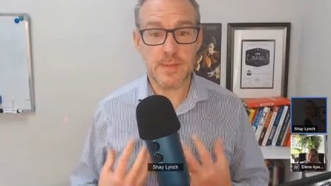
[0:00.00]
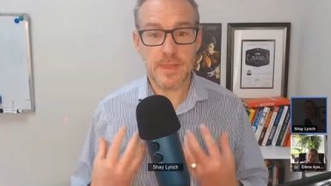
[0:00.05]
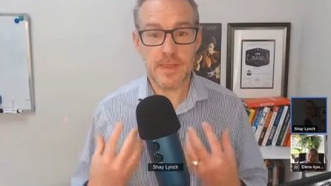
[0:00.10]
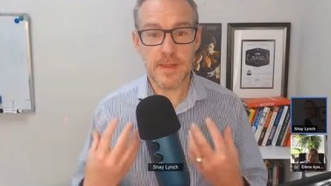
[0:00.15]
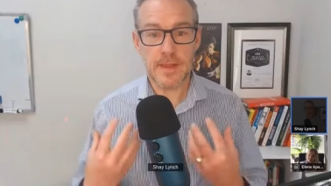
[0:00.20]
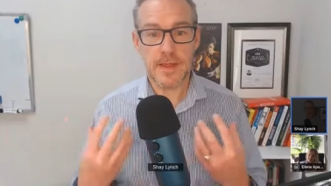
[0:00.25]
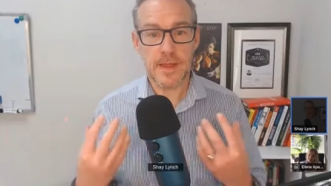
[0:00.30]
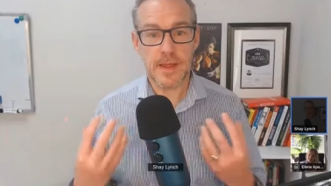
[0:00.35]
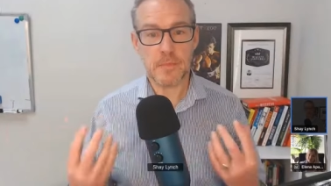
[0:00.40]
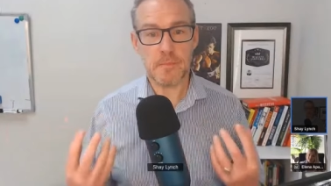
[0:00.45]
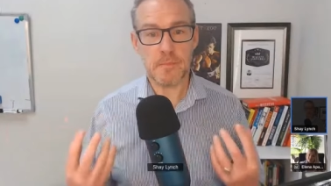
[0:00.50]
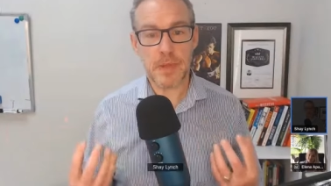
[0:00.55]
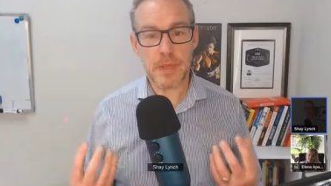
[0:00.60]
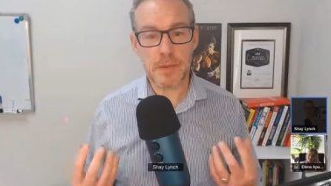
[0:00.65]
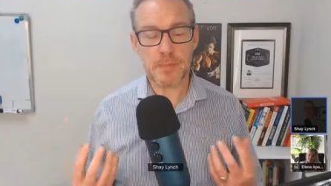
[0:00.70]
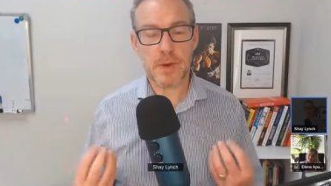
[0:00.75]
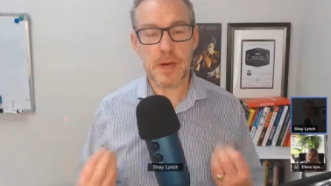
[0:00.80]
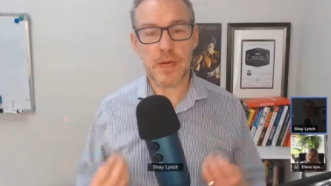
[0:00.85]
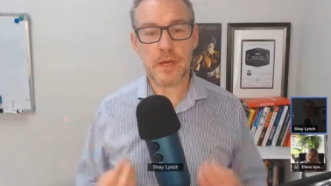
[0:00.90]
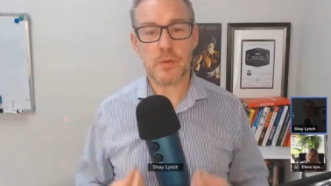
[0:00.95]
a big
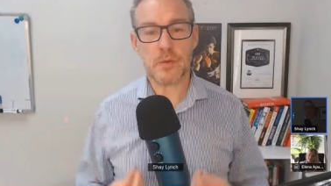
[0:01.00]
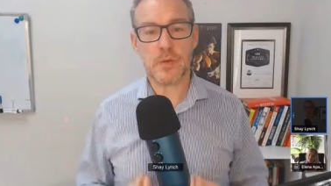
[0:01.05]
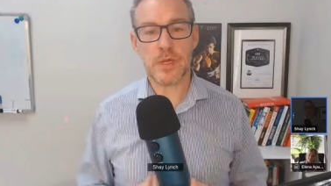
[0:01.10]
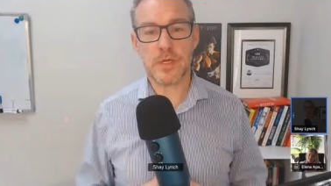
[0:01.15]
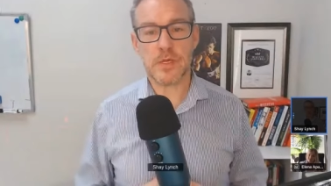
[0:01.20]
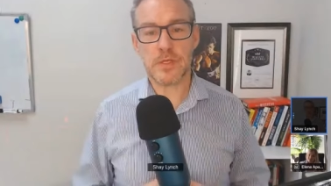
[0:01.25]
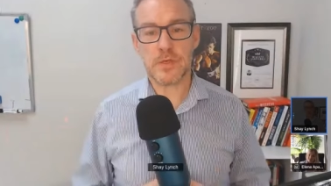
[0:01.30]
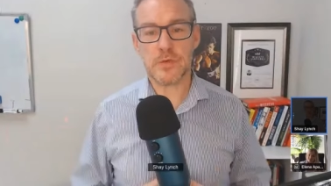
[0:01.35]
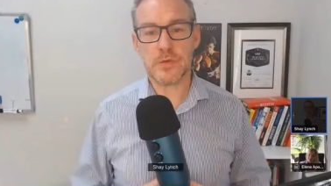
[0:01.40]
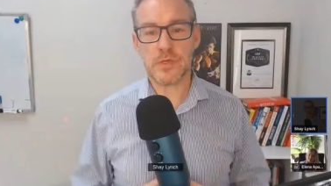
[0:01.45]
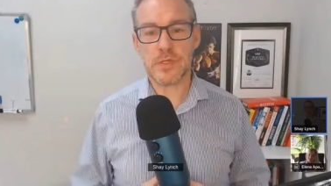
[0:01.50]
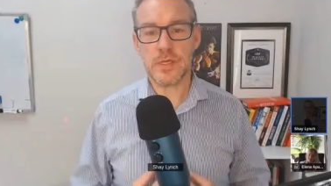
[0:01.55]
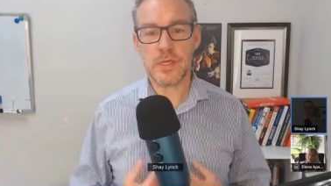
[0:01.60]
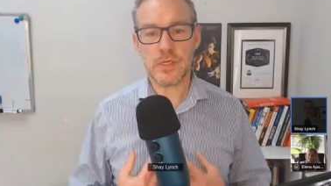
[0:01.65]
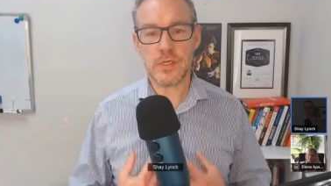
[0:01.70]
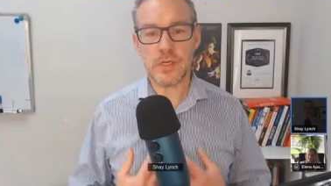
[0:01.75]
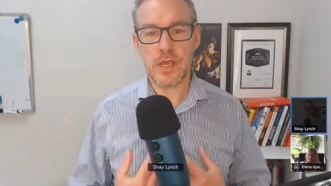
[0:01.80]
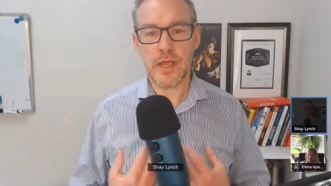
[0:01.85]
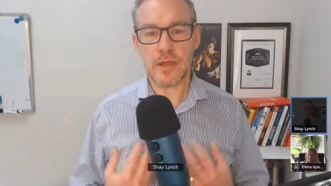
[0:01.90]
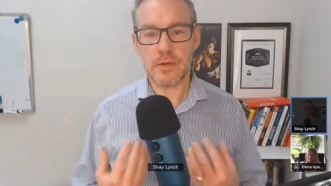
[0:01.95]
part of what I do is teach
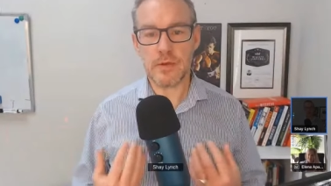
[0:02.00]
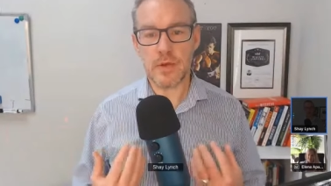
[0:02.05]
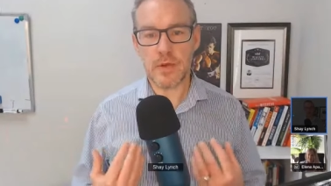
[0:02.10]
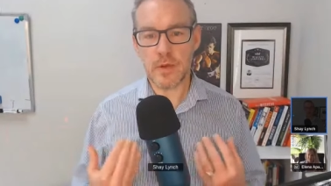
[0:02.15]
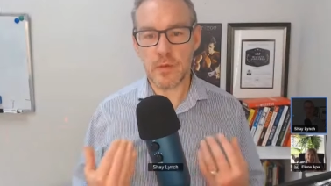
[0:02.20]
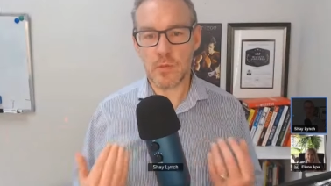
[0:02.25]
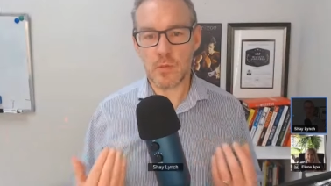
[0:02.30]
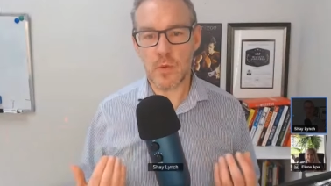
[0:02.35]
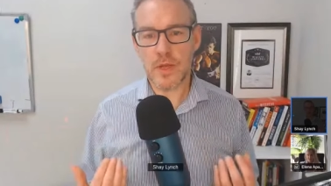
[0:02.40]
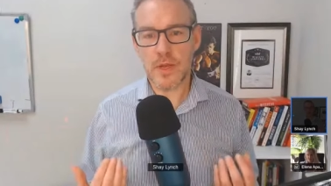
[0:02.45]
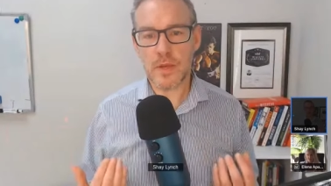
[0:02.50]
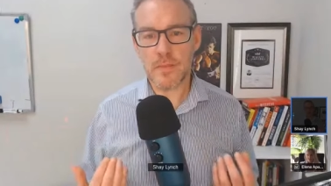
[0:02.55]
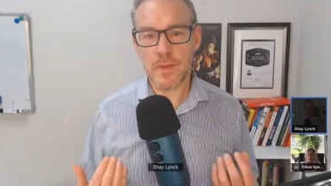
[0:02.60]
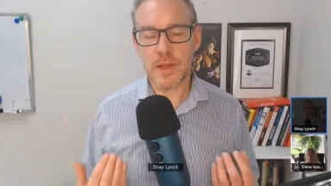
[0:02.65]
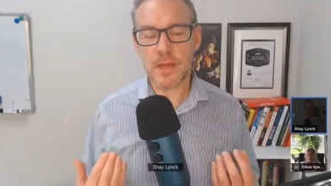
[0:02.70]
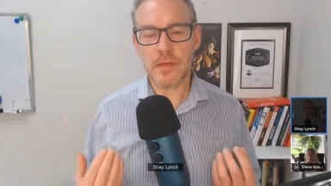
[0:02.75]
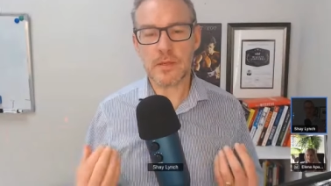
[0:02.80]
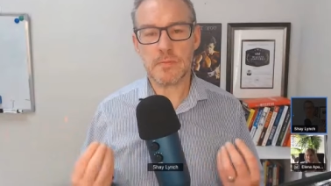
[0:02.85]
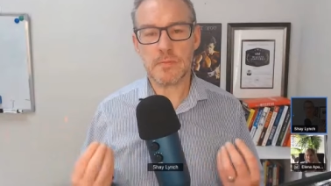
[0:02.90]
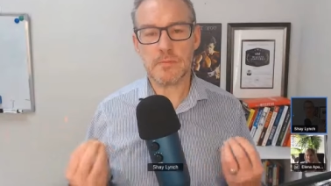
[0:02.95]
how, to, what about
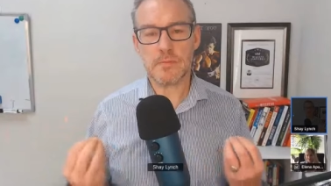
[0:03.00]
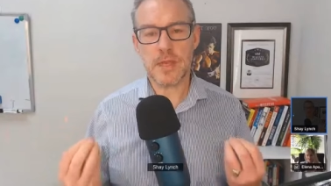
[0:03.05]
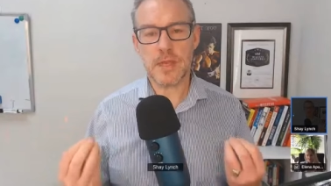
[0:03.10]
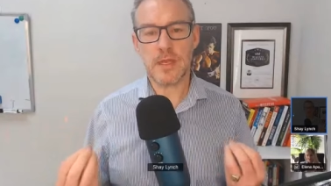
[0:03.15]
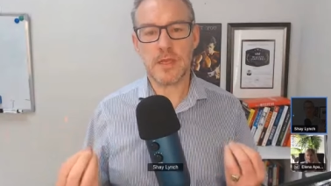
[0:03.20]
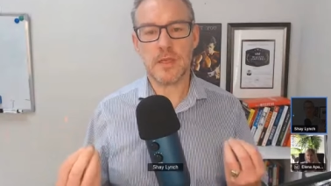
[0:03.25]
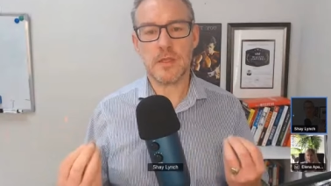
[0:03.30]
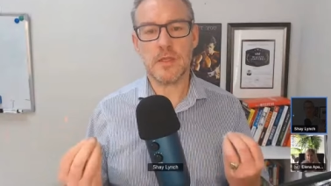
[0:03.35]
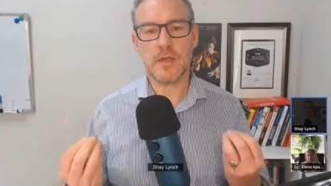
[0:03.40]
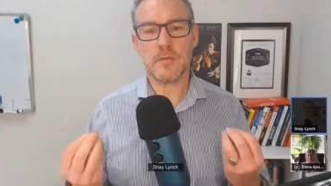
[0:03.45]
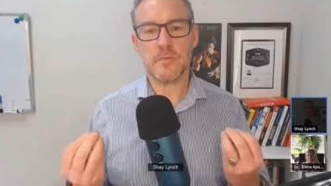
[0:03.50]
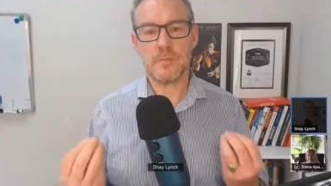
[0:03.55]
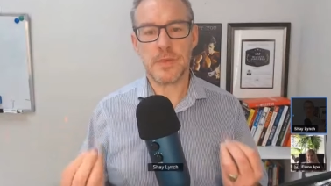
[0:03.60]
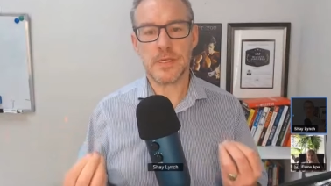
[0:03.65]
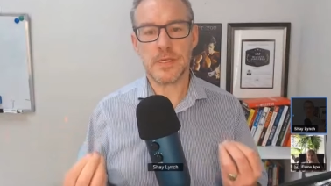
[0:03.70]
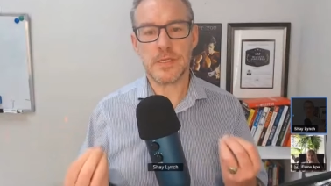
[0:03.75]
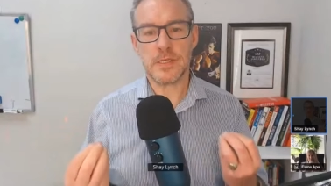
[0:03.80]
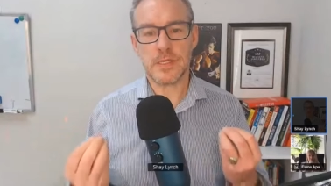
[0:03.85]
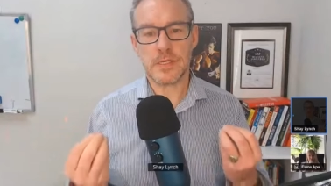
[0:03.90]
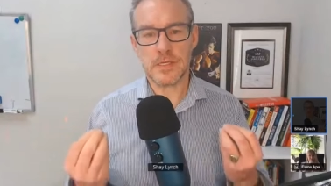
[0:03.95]
making your
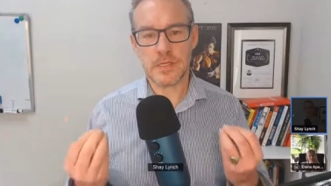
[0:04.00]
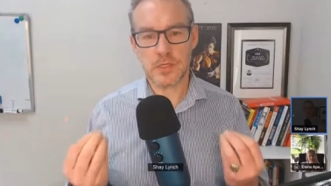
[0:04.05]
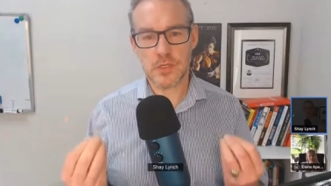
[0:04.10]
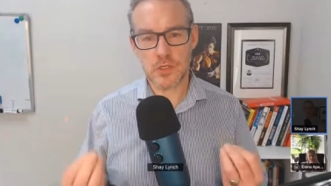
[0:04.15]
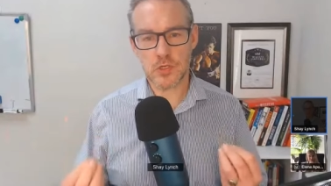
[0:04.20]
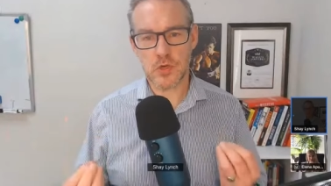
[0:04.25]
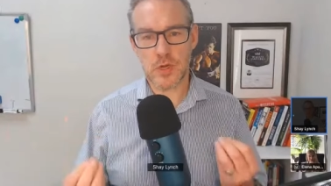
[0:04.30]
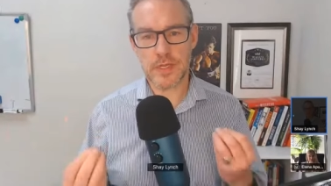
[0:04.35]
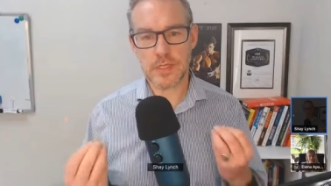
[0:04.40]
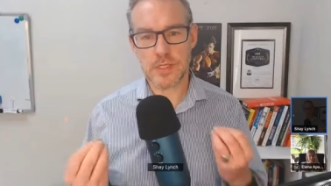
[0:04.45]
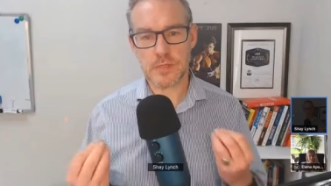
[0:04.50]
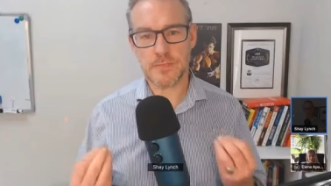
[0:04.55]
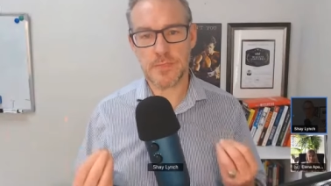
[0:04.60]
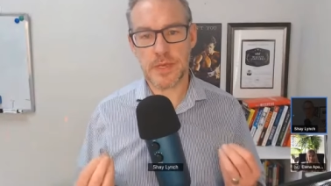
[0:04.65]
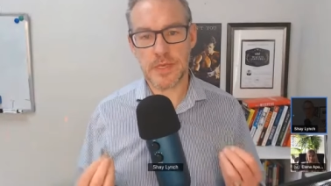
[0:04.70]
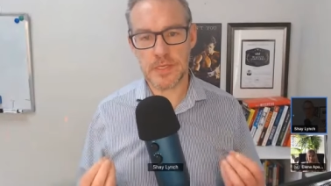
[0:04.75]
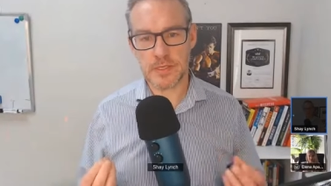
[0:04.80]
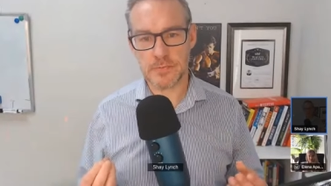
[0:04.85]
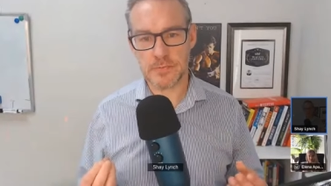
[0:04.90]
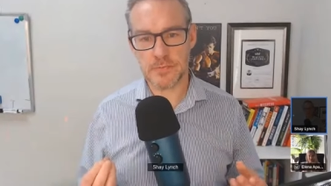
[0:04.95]
business a
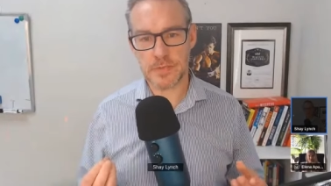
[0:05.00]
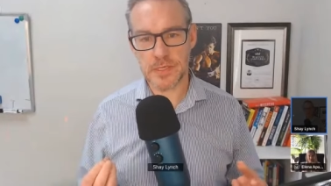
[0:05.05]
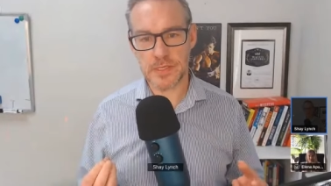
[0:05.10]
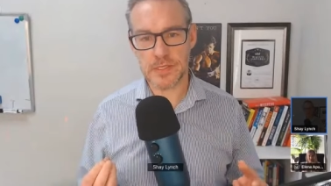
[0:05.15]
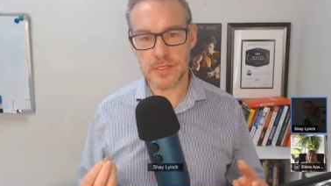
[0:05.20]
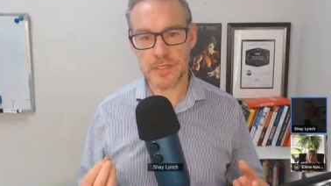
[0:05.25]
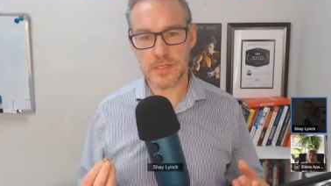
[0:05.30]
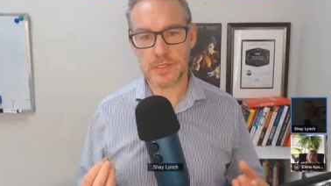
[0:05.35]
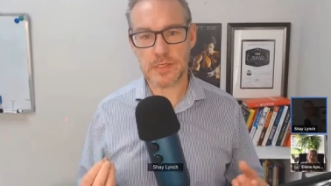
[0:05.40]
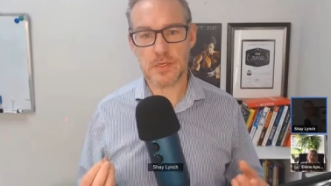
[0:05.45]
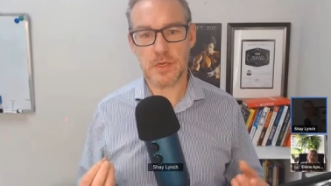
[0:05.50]
strengths-based business,